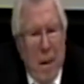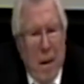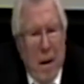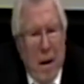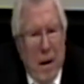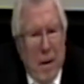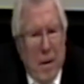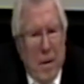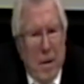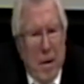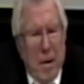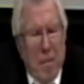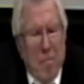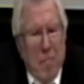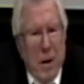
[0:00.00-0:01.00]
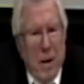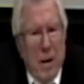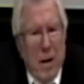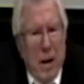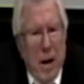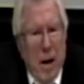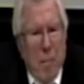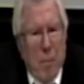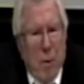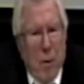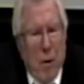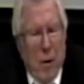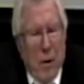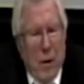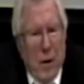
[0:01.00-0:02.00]
and um, in an
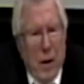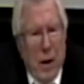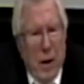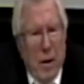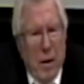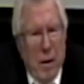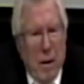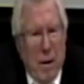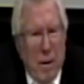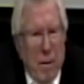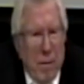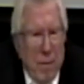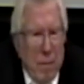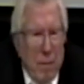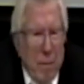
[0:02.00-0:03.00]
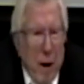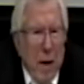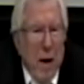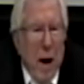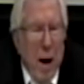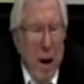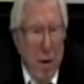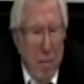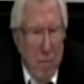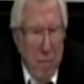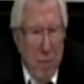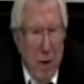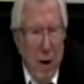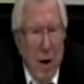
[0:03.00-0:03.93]
airport in uh, Mannheim,